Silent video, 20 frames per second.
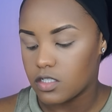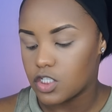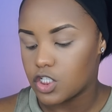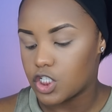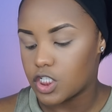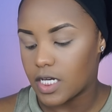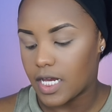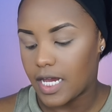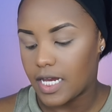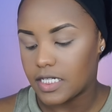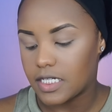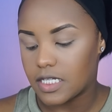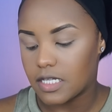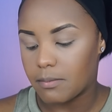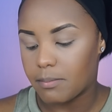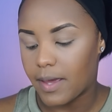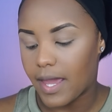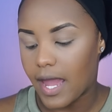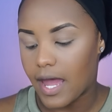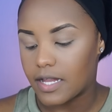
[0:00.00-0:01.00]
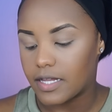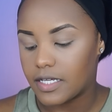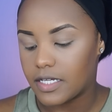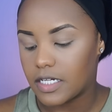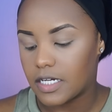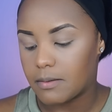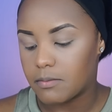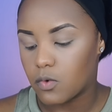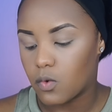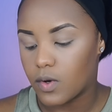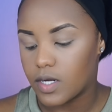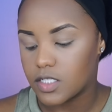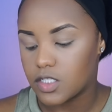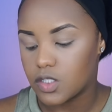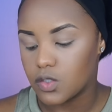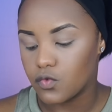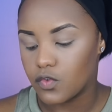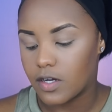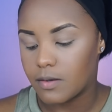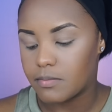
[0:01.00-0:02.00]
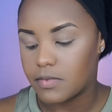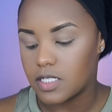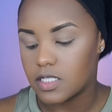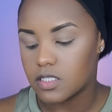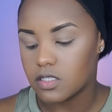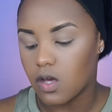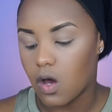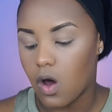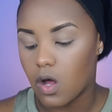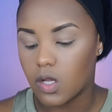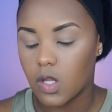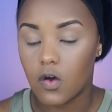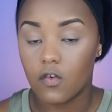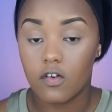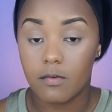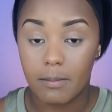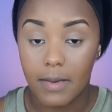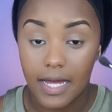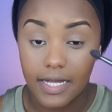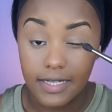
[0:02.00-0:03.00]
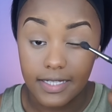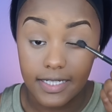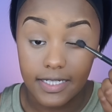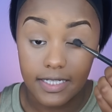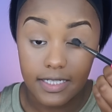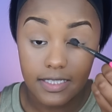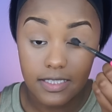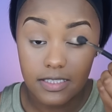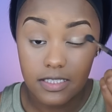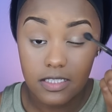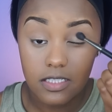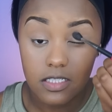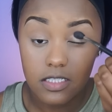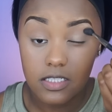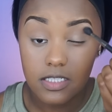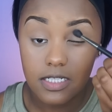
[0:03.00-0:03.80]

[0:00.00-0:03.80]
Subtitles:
shade in the palette, and I'm going to rub this all over my lids